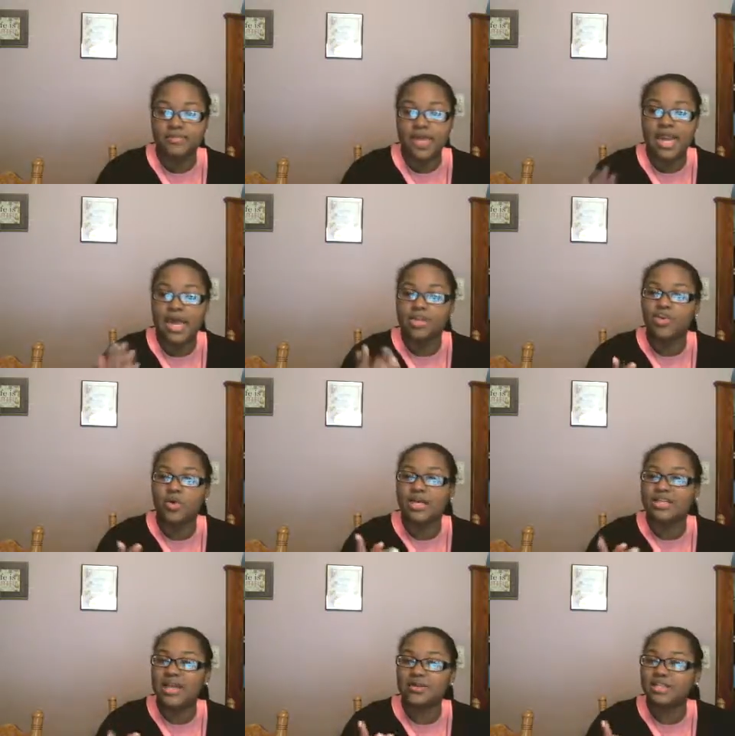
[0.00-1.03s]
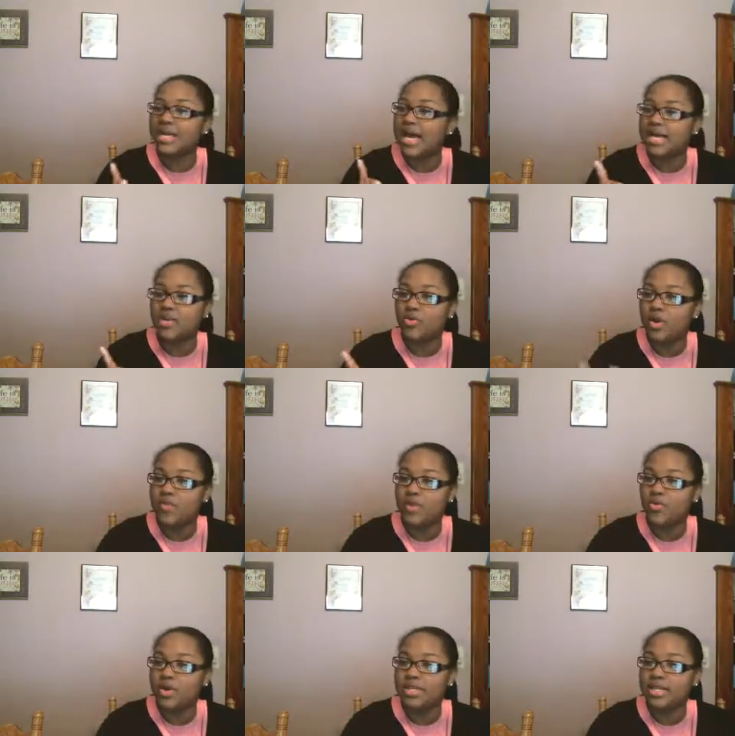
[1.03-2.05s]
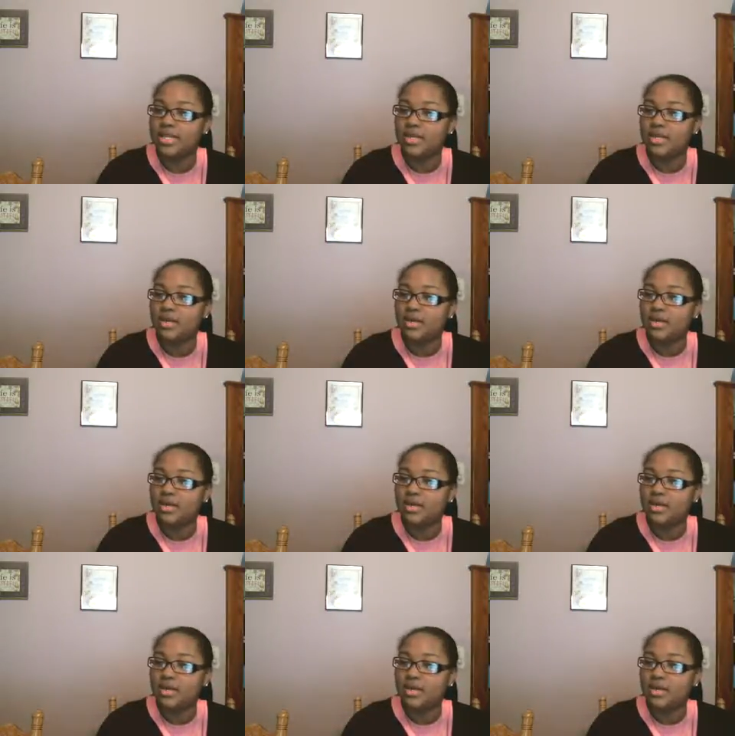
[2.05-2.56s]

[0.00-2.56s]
And I knew it because I was like, I know him and Whitney.